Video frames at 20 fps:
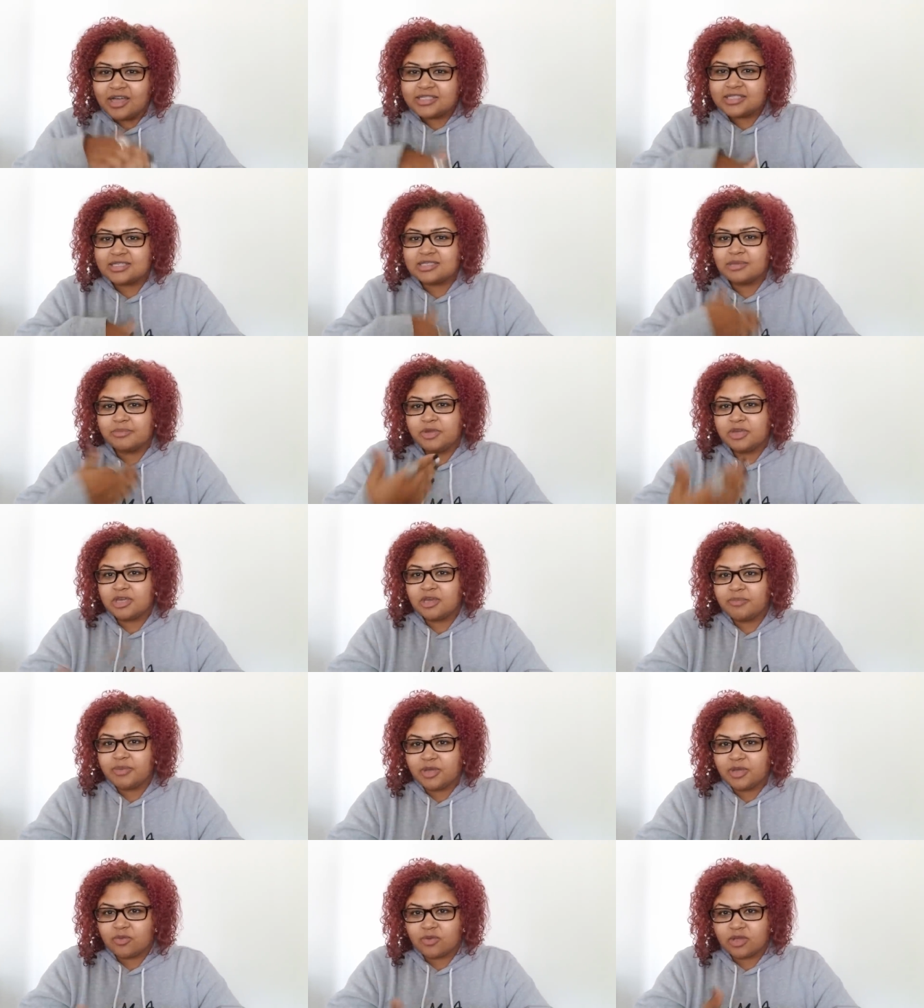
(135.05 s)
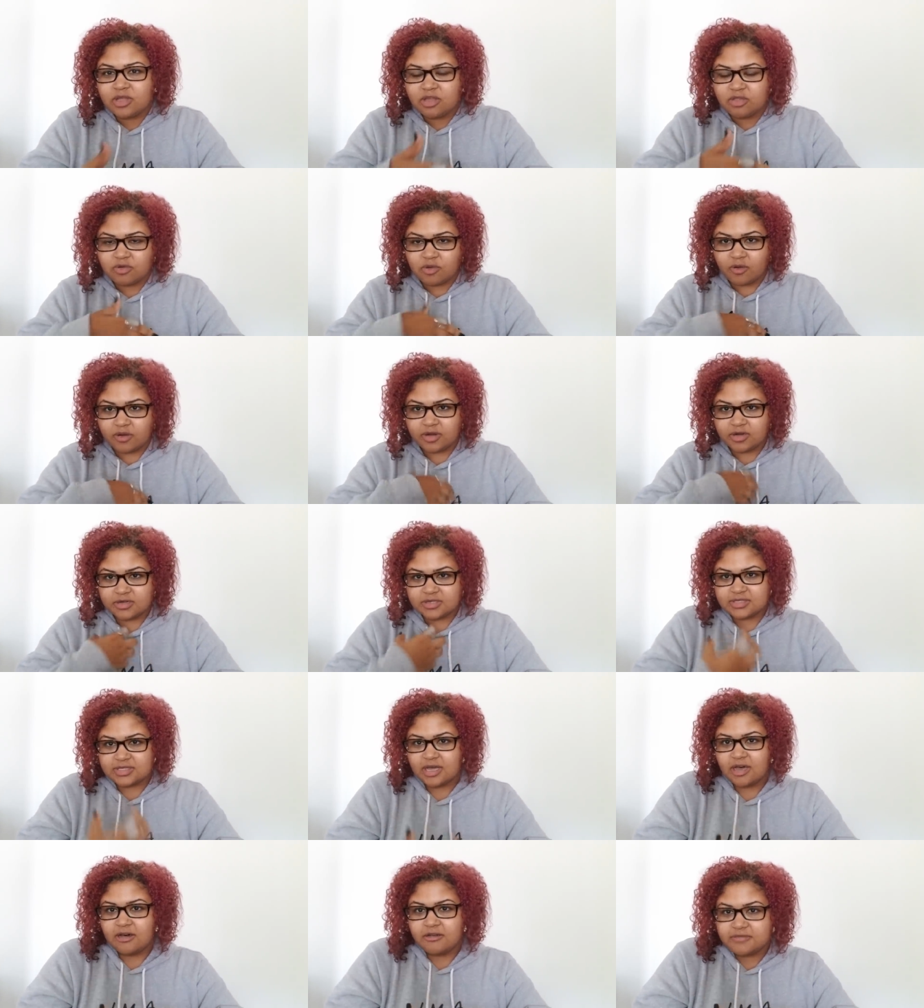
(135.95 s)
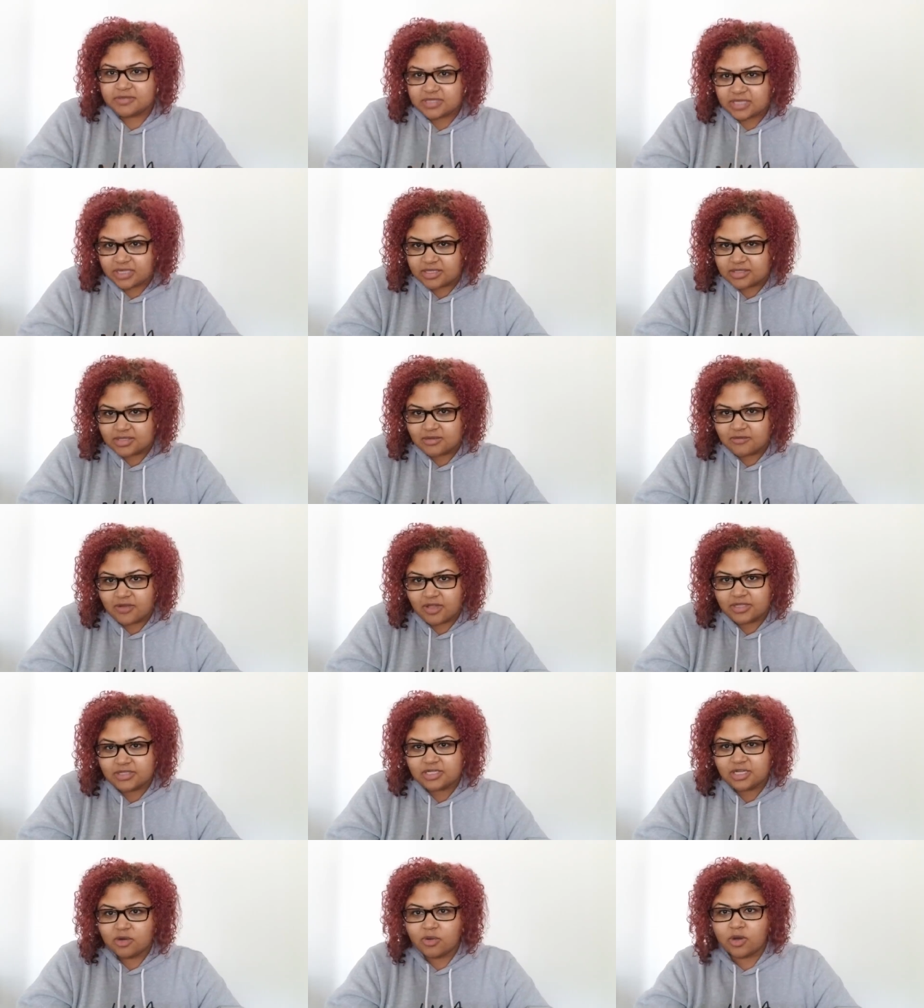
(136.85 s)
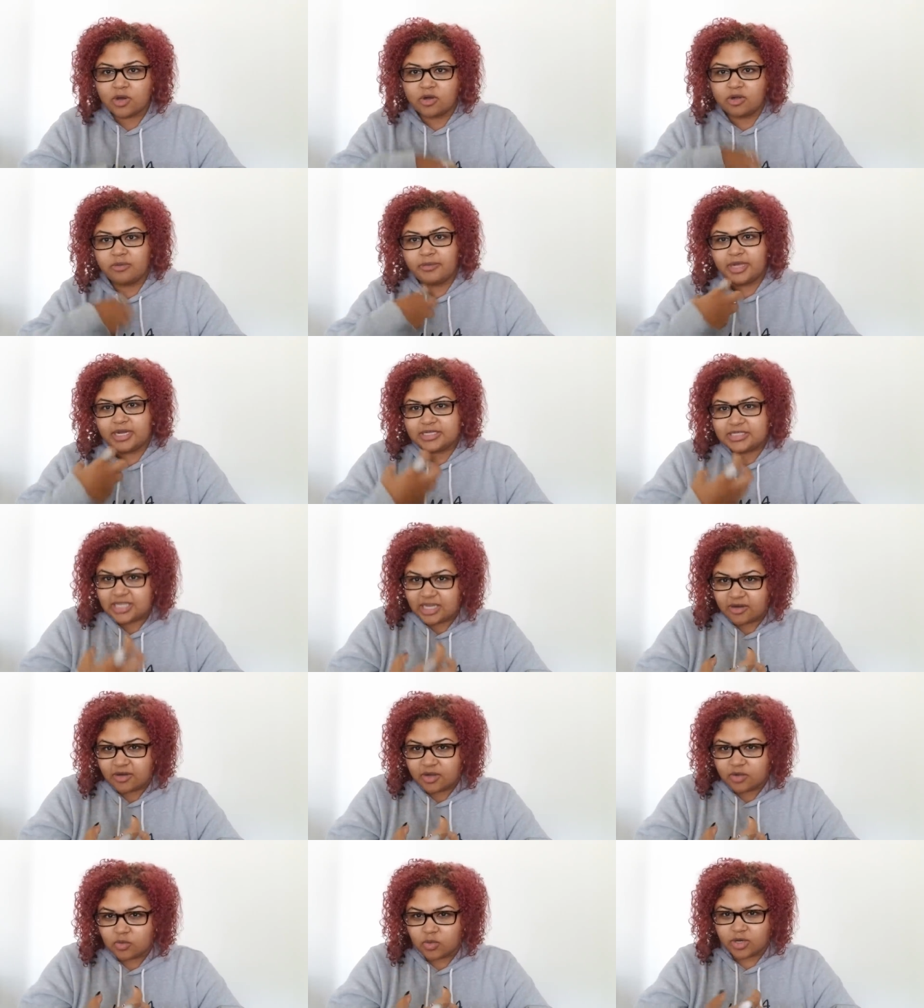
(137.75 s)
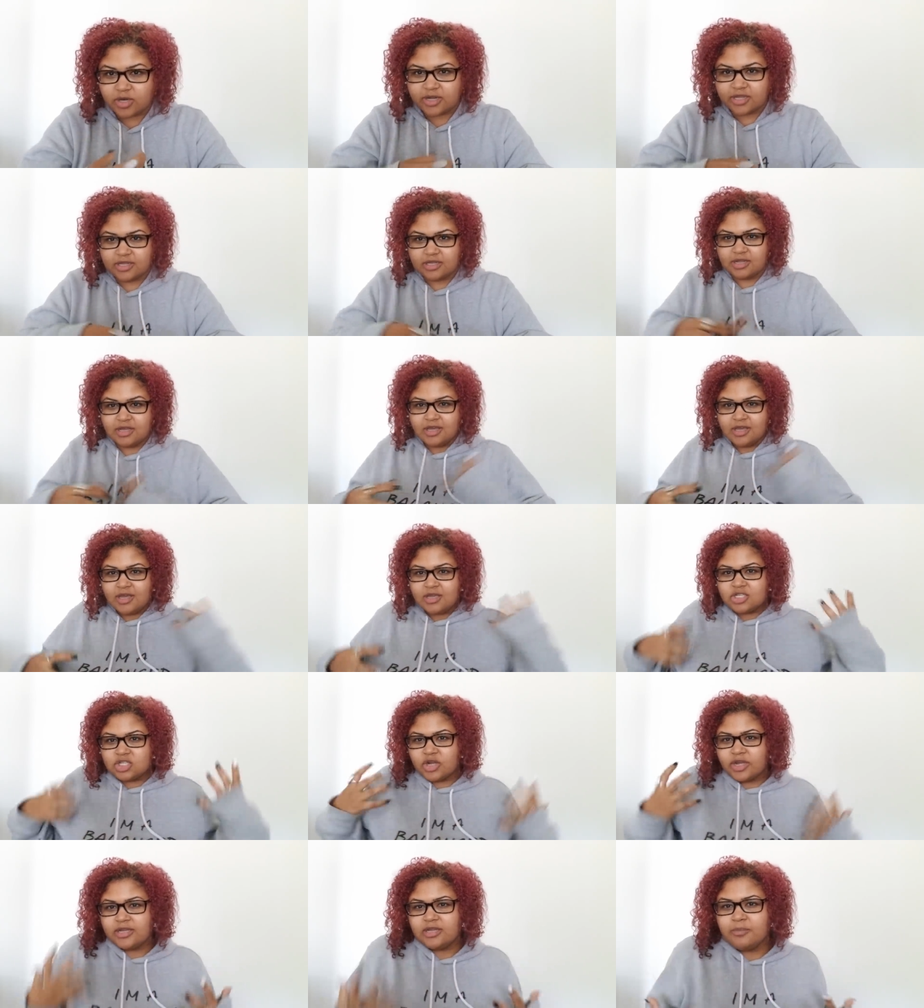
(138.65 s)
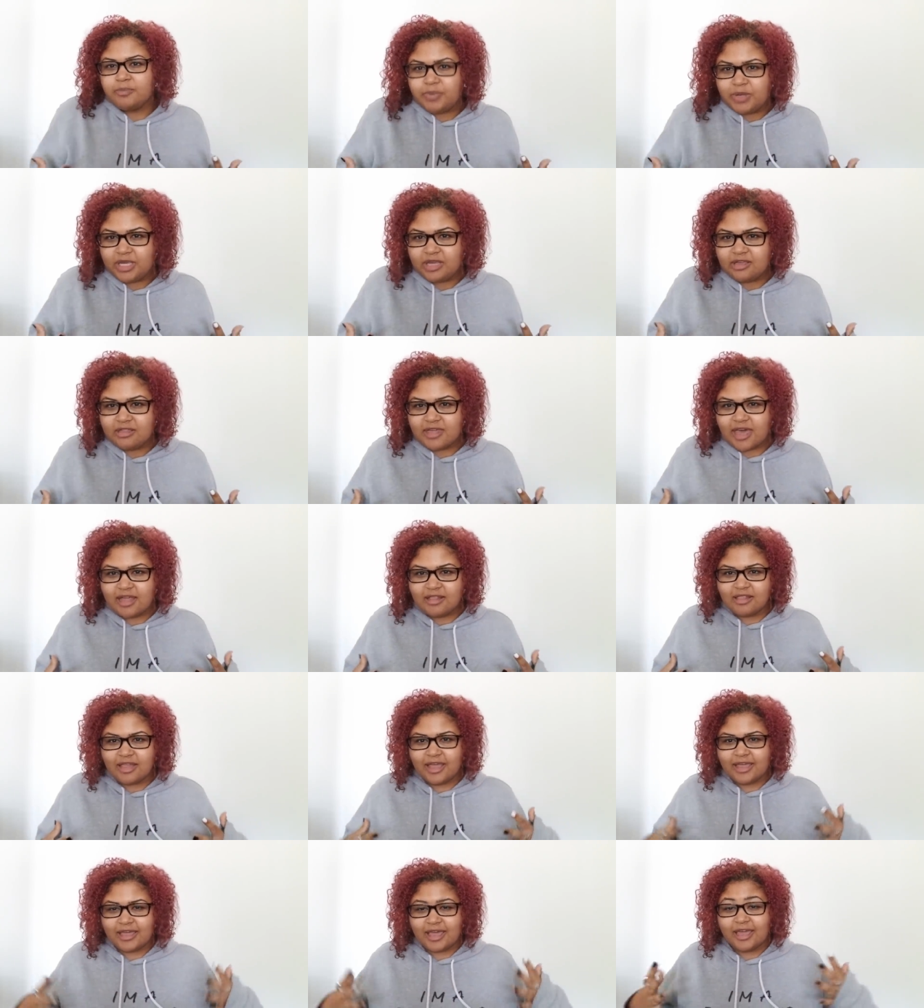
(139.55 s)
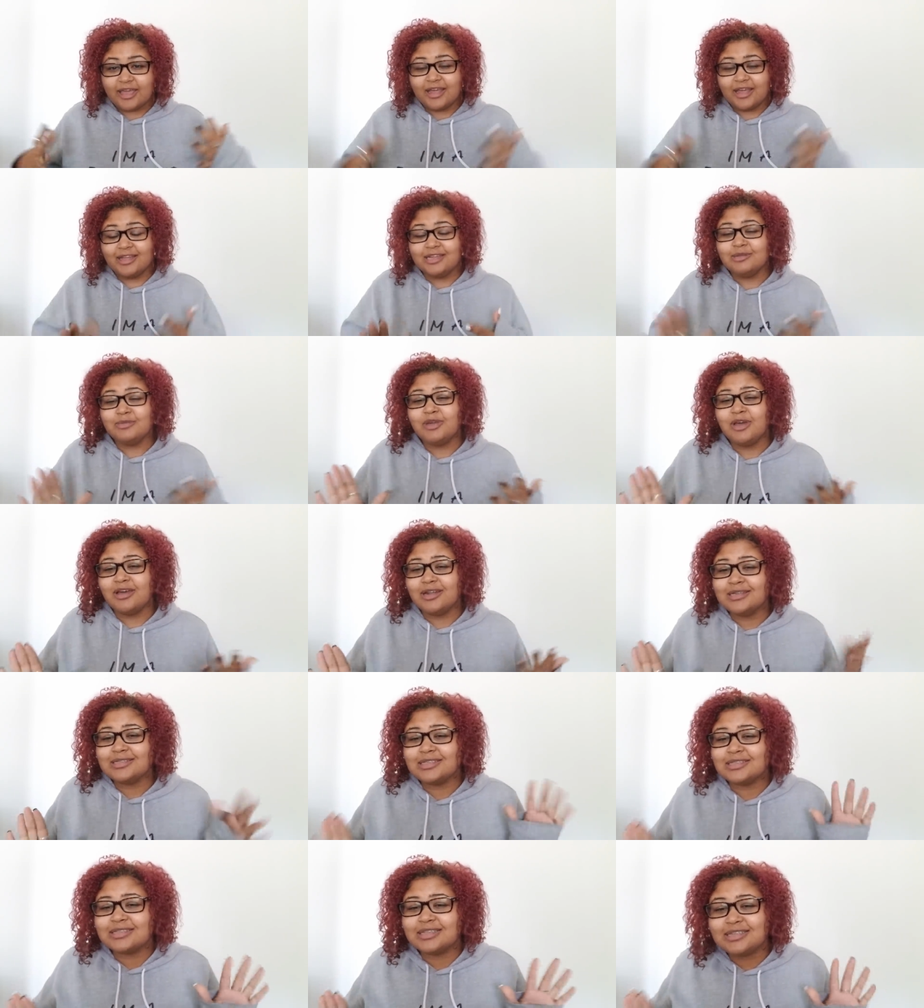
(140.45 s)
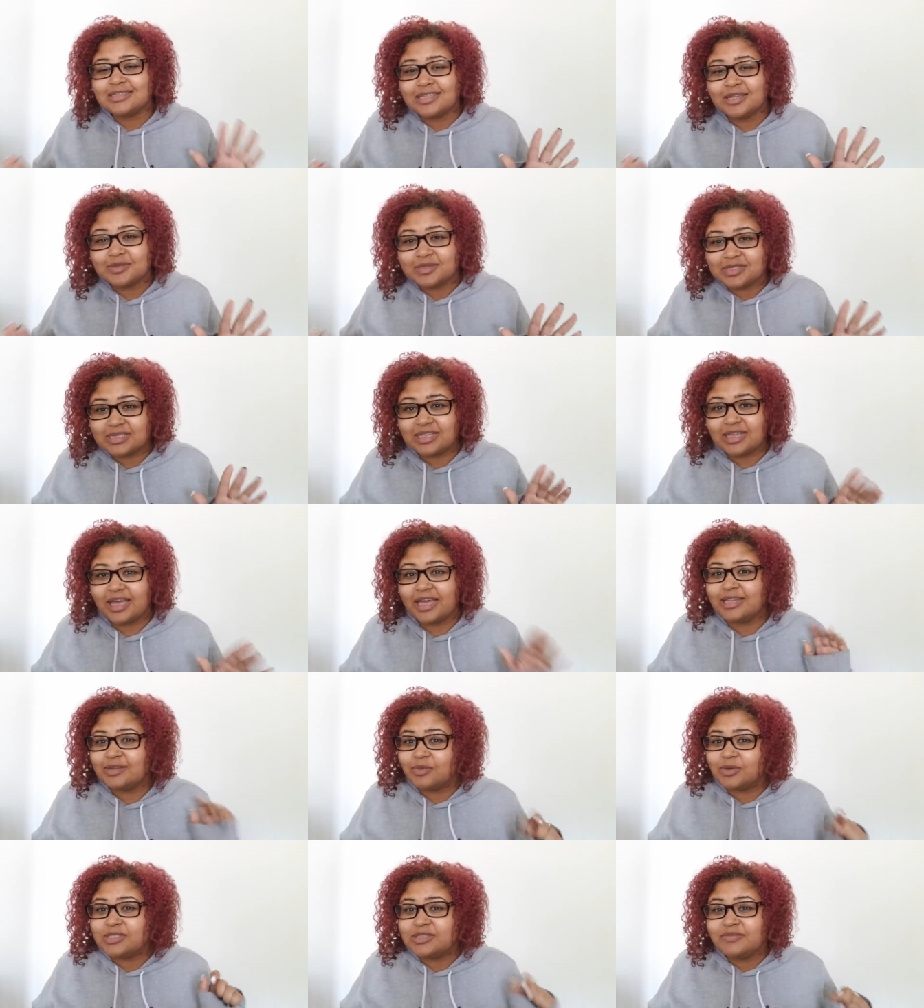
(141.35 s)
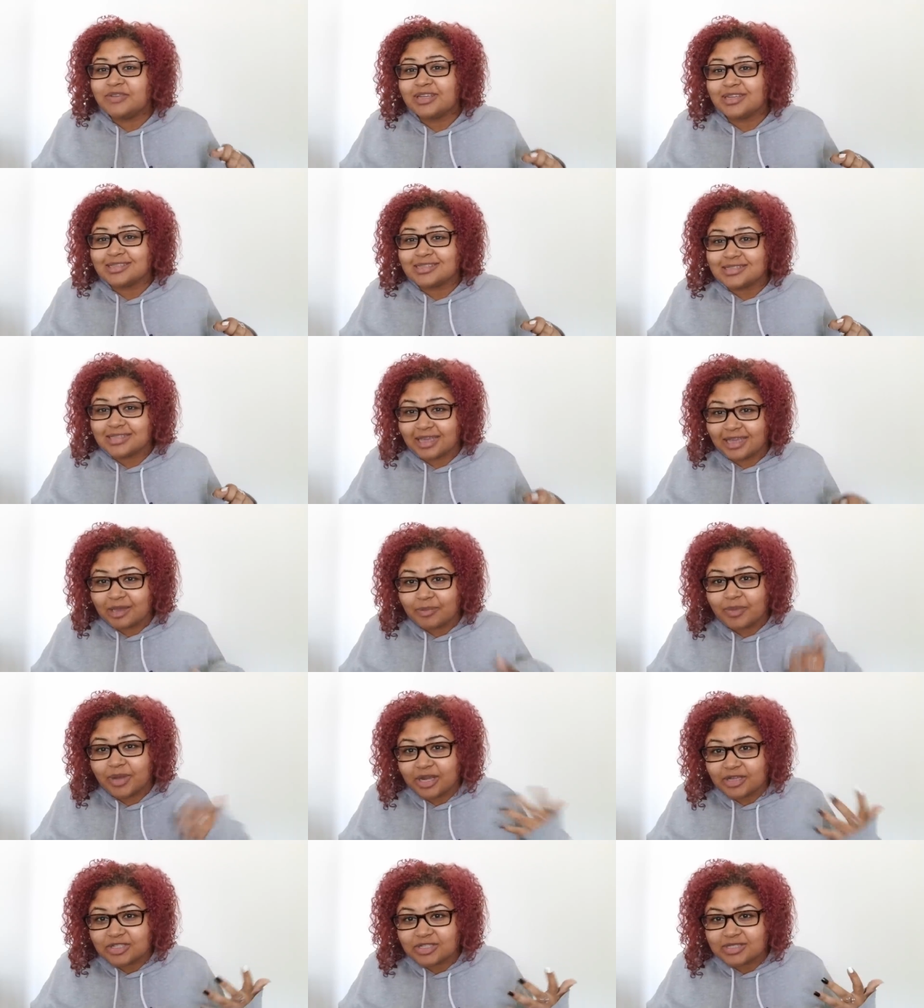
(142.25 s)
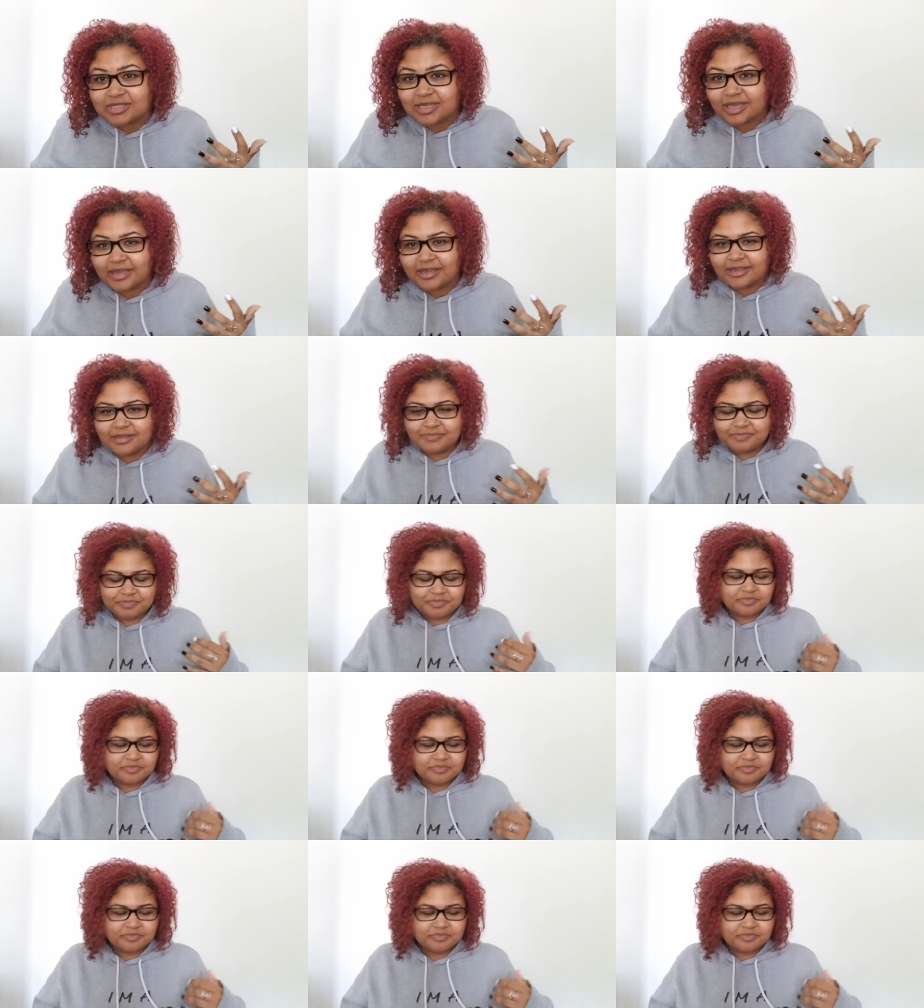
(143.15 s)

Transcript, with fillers: So some of you could be really throwing yourselves into volunteer work or humanitarian work and trying to be that like, I, and to be honest, it's going to sound silly. I wasn't even going to say it, but I'll just say it.